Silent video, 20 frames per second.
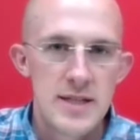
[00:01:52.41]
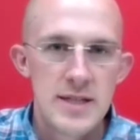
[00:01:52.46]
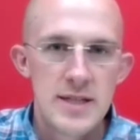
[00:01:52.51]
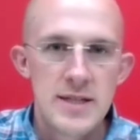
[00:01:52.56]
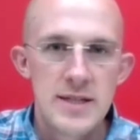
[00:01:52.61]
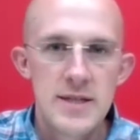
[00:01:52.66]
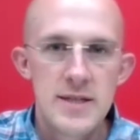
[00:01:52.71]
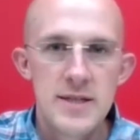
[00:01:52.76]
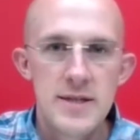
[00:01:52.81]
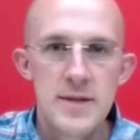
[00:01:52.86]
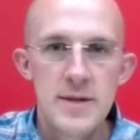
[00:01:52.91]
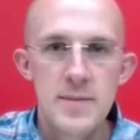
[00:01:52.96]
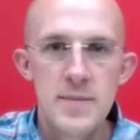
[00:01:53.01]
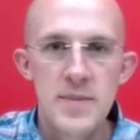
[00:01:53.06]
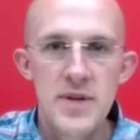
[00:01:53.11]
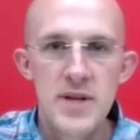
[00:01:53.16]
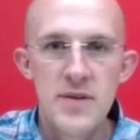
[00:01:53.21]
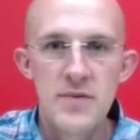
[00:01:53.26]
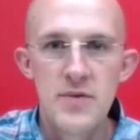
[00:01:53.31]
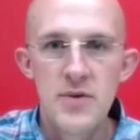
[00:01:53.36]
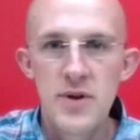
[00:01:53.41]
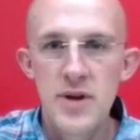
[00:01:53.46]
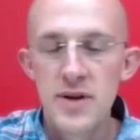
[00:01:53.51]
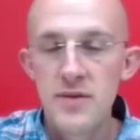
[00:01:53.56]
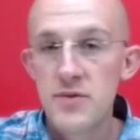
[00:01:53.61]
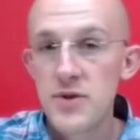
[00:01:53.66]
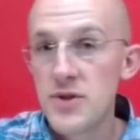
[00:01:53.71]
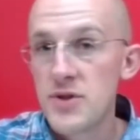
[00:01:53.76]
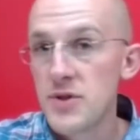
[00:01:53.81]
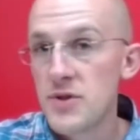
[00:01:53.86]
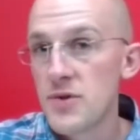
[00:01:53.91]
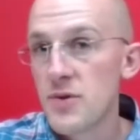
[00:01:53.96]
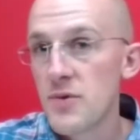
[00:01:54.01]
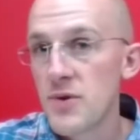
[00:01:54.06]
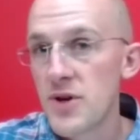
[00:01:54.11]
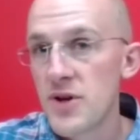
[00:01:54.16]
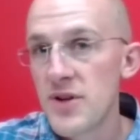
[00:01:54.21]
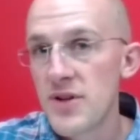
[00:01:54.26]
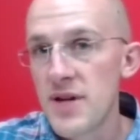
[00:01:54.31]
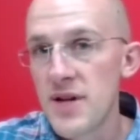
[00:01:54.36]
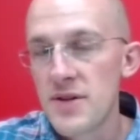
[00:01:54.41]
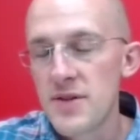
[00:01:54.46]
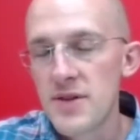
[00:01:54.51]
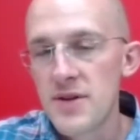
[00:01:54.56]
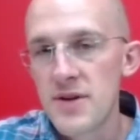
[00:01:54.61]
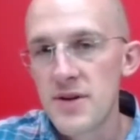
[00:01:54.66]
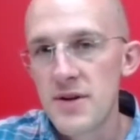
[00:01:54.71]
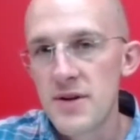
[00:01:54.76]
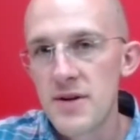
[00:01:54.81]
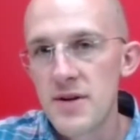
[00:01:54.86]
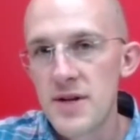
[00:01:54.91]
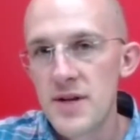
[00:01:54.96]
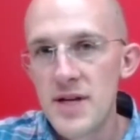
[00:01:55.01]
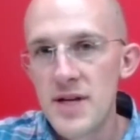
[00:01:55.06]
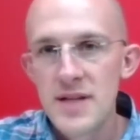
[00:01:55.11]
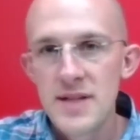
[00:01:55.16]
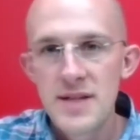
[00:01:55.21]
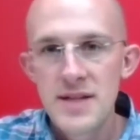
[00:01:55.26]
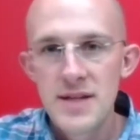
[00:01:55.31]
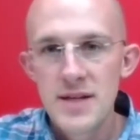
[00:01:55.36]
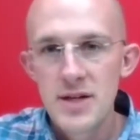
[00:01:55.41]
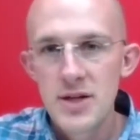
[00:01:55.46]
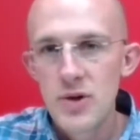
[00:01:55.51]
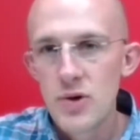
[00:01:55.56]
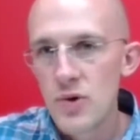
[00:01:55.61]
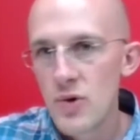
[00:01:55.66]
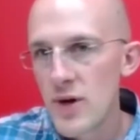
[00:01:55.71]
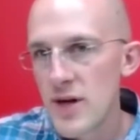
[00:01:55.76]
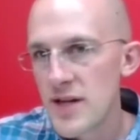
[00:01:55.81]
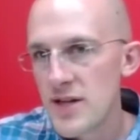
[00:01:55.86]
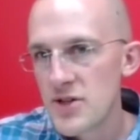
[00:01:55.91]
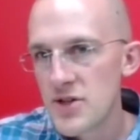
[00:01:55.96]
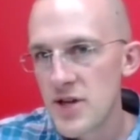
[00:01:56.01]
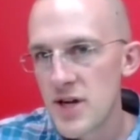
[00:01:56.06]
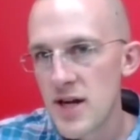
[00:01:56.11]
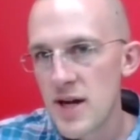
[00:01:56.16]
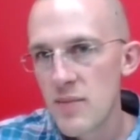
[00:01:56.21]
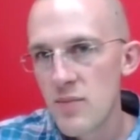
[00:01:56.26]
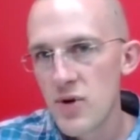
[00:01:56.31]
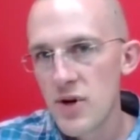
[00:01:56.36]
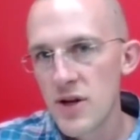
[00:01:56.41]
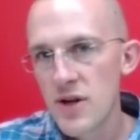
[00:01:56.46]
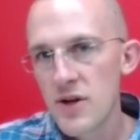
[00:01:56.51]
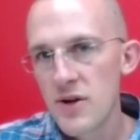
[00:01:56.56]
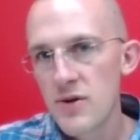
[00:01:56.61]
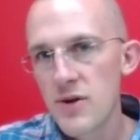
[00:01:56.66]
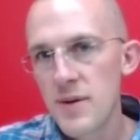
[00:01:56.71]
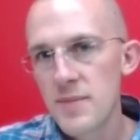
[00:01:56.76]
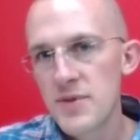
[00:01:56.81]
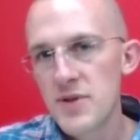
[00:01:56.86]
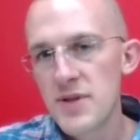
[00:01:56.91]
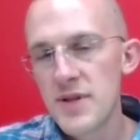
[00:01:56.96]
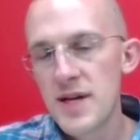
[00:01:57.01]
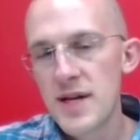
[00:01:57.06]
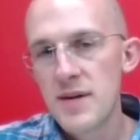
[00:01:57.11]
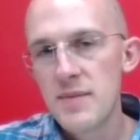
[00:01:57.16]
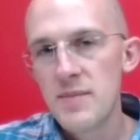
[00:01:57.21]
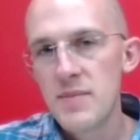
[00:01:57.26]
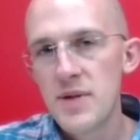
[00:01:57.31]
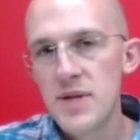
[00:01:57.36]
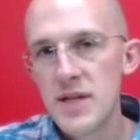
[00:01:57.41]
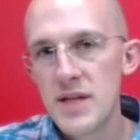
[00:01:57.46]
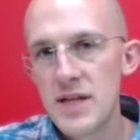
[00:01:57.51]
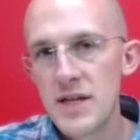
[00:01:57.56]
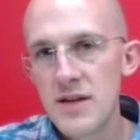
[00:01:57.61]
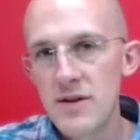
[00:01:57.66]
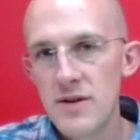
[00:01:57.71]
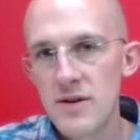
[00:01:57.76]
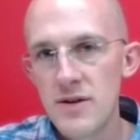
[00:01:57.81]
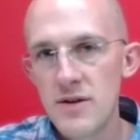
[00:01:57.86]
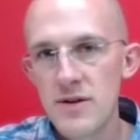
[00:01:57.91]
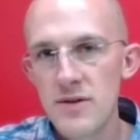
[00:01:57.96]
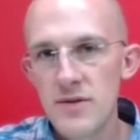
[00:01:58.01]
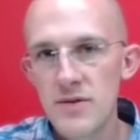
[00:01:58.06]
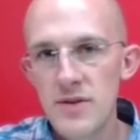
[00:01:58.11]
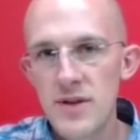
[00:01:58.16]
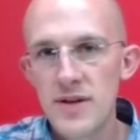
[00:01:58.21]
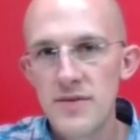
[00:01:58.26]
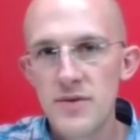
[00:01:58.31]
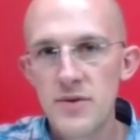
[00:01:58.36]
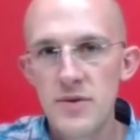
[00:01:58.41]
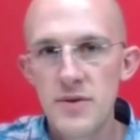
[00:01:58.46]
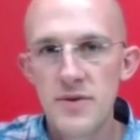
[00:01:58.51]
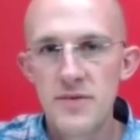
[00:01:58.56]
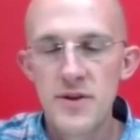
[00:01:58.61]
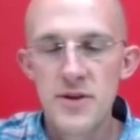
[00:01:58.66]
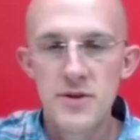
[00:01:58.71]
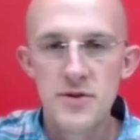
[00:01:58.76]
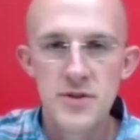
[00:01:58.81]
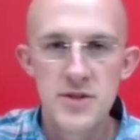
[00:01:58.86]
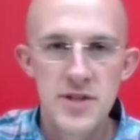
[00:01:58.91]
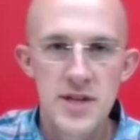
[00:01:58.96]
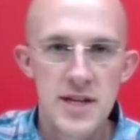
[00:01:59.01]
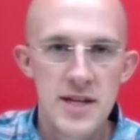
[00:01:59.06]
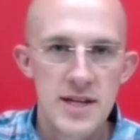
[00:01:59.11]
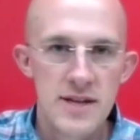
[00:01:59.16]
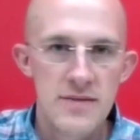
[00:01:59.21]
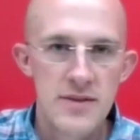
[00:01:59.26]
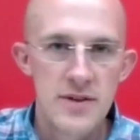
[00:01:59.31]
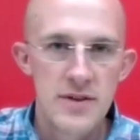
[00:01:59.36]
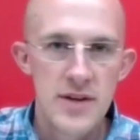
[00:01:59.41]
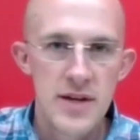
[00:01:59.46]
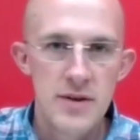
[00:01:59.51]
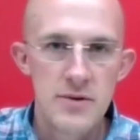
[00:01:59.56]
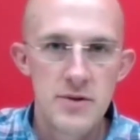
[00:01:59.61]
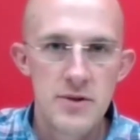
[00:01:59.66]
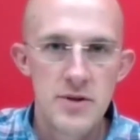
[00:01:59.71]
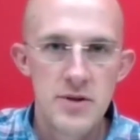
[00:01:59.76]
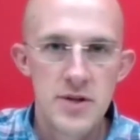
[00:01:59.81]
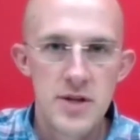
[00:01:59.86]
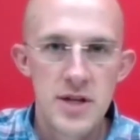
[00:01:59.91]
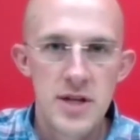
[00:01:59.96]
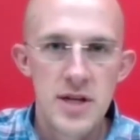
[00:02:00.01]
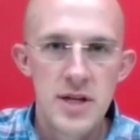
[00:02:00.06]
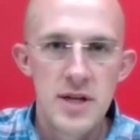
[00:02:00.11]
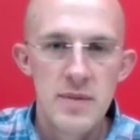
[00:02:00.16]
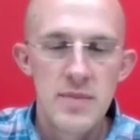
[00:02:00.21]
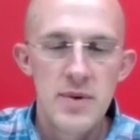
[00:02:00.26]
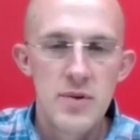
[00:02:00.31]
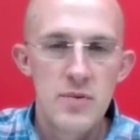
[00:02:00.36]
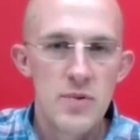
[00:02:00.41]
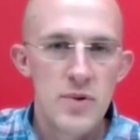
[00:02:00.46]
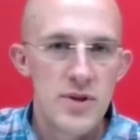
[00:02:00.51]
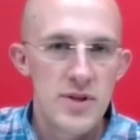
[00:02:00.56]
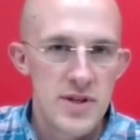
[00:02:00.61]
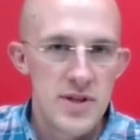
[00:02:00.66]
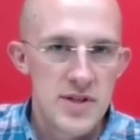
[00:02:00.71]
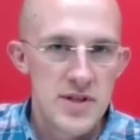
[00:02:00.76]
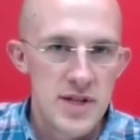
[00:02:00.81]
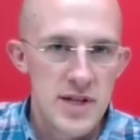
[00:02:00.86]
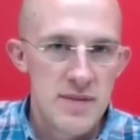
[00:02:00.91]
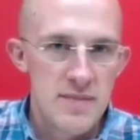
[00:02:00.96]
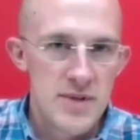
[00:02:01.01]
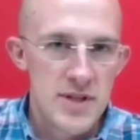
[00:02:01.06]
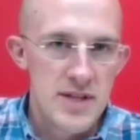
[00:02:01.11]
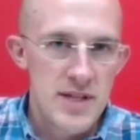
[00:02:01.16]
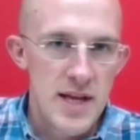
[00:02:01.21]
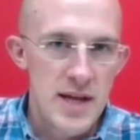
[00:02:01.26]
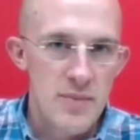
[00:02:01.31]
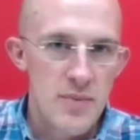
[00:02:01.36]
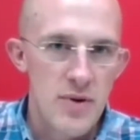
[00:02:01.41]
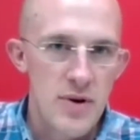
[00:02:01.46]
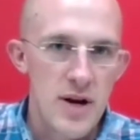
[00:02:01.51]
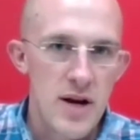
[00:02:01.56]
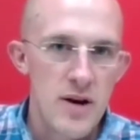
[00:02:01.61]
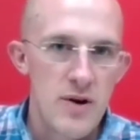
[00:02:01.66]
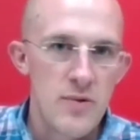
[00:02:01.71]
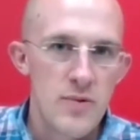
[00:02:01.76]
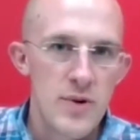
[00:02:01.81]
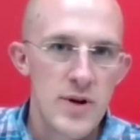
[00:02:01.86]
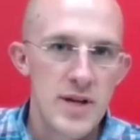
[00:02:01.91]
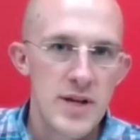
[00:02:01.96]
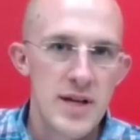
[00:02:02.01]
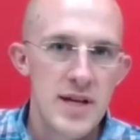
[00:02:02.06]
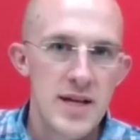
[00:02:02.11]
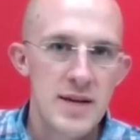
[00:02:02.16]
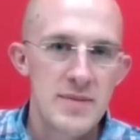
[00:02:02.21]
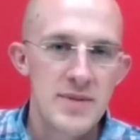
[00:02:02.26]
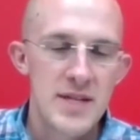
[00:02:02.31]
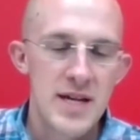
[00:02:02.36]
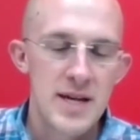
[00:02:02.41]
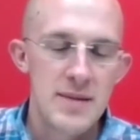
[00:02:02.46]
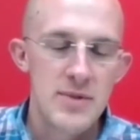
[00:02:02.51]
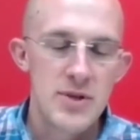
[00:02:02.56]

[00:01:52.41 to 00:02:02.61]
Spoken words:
And for every tutorial out there, they did a great job bringing you up to that beginner level of understanding of the language, but really seemed to taper out when it came time to